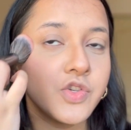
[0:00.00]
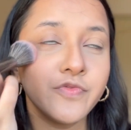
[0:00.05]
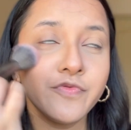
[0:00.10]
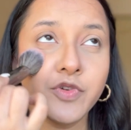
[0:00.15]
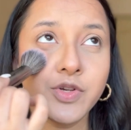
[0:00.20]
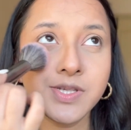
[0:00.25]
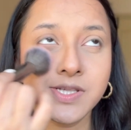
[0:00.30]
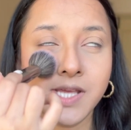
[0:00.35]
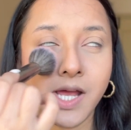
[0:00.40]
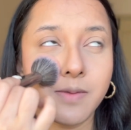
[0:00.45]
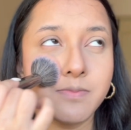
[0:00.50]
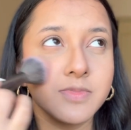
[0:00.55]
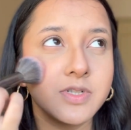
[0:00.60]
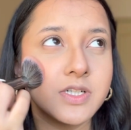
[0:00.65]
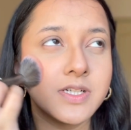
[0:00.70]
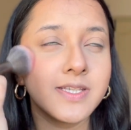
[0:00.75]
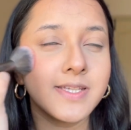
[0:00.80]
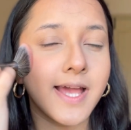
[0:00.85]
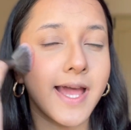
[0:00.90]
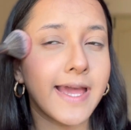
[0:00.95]
for
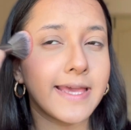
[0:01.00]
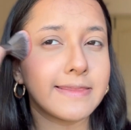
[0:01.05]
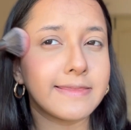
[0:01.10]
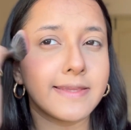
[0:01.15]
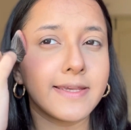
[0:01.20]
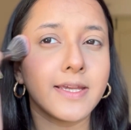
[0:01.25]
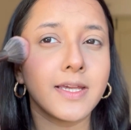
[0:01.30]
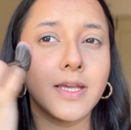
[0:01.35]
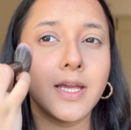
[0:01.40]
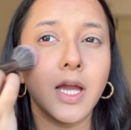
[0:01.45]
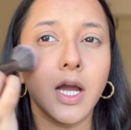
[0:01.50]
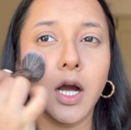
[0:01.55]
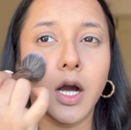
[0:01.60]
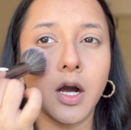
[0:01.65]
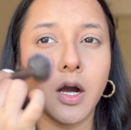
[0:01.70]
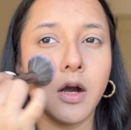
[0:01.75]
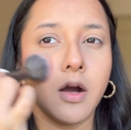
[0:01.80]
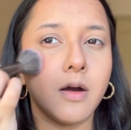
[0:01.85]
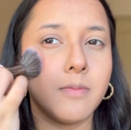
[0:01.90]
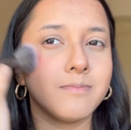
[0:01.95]
summers, I think
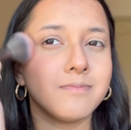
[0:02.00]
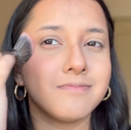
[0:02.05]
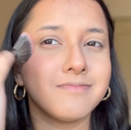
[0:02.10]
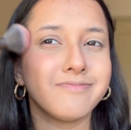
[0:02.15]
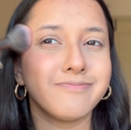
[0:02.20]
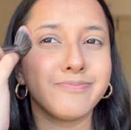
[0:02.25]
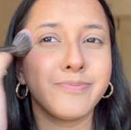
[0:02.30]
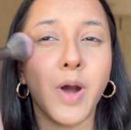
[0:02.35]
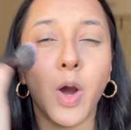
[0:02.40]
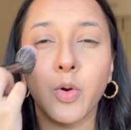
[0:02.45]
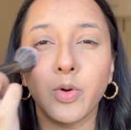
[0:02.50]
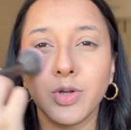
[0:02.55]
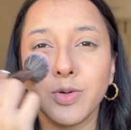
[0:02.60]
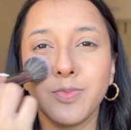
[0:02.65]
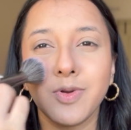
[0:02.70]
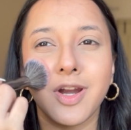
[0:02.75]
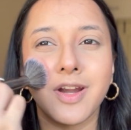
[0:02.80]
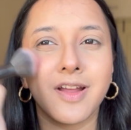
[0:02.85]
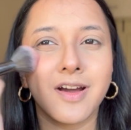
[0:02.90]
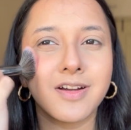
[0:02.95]
powder
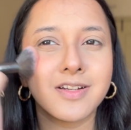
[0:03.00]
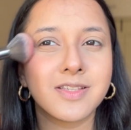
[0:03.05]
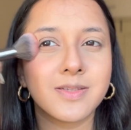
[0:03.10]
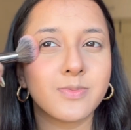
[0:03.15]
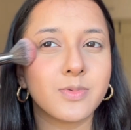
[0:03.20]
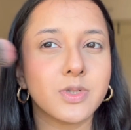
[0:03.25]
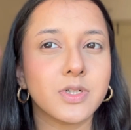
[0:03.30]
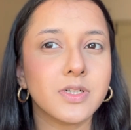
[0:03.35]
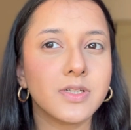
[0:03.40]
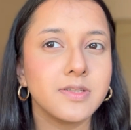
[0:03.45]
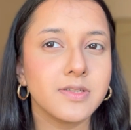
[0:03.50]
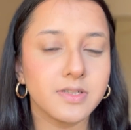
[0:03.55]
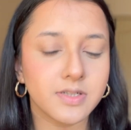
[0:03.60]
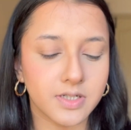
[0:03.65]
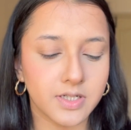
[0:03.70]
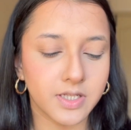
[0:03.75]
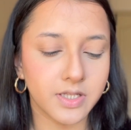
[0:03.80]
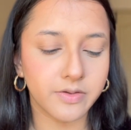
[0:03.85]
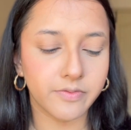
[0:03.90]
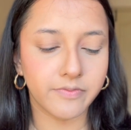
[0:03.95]
products works
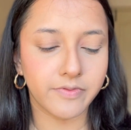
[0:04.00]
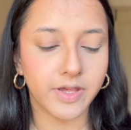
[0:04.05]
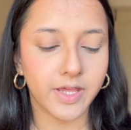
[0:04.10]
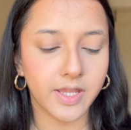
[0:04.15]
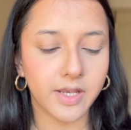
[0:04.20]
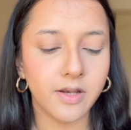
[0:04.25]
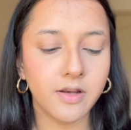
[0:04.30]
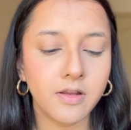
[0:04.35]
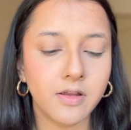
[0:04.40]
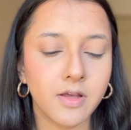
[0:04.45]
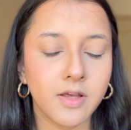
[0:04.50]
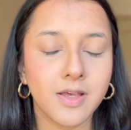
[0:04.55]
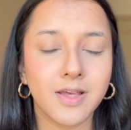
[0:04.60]
really well.